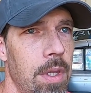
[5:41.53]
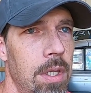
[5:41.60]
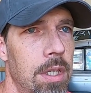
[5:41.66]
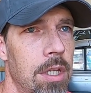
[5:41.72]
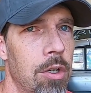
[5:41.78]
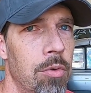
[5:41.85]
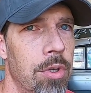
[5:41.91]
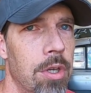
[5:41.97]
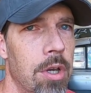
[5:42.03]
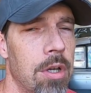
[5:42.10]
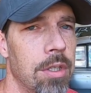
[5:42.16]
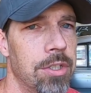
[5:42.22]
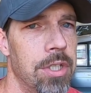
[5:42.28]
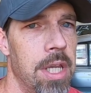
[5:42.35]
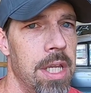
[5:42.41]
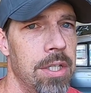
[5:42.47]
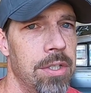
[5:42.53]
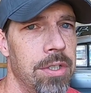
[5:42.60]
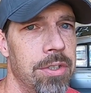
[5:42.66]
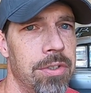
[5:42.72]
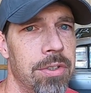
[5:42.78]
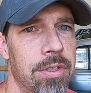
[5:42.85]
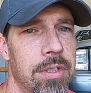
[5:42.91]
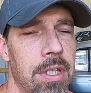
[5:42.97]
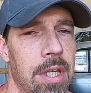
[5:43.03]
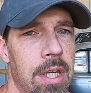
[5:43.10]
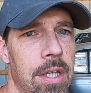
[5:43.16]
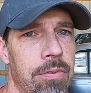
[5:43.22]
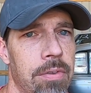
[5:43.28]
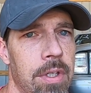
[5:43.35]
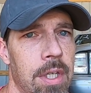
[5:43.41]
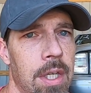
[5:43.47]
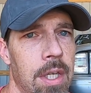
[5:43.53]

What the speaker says: you know, with all the changes and stuff,